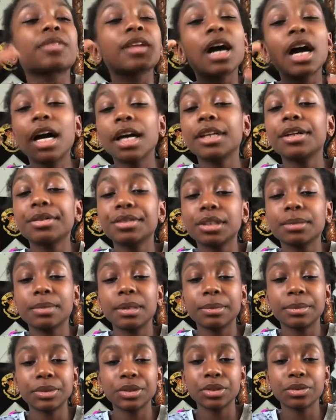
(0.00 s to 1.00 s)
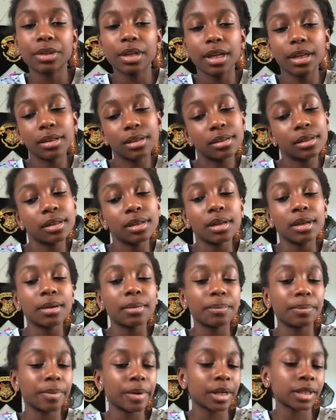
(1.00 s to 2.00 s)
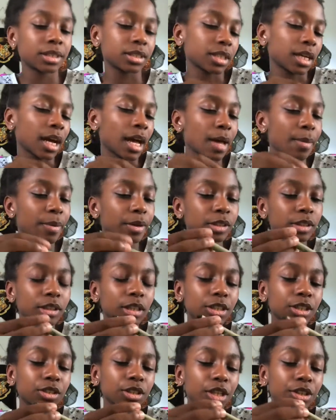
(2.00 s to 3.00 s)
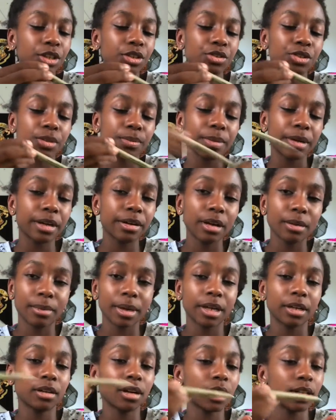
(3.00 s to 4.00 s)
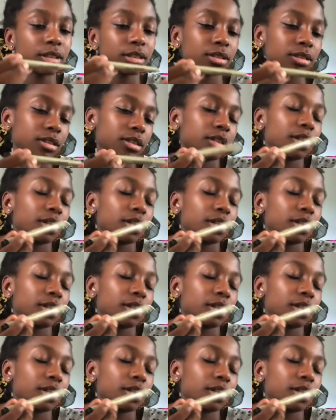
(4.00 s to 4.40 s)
I know some people do that. But I personally like to use the bigger microns.